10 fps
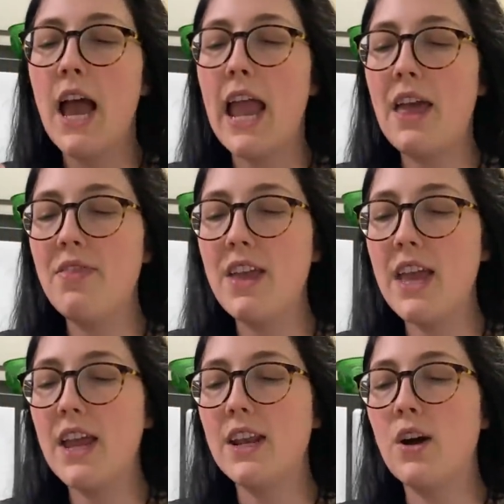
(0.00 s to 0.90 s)
And
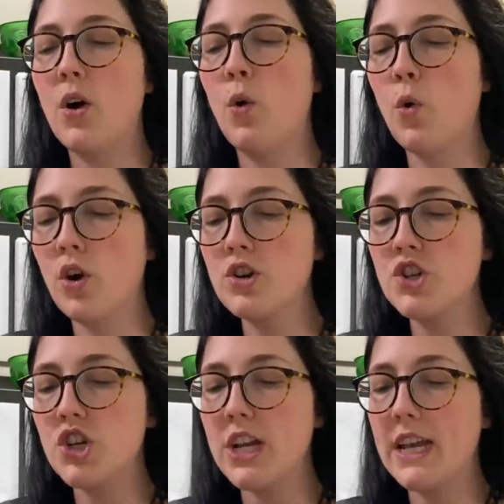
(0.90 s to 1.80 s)
then
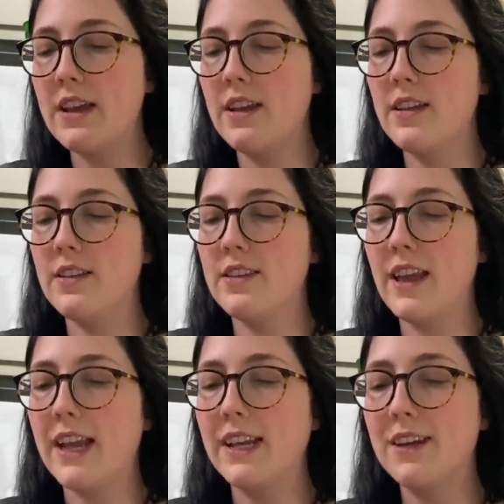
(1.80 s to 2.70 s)
orange is
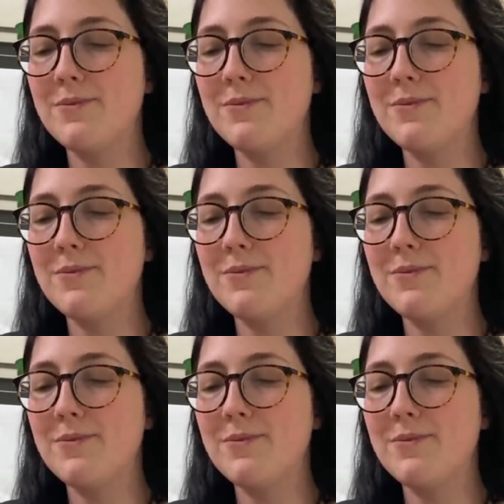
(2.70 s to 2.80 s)
like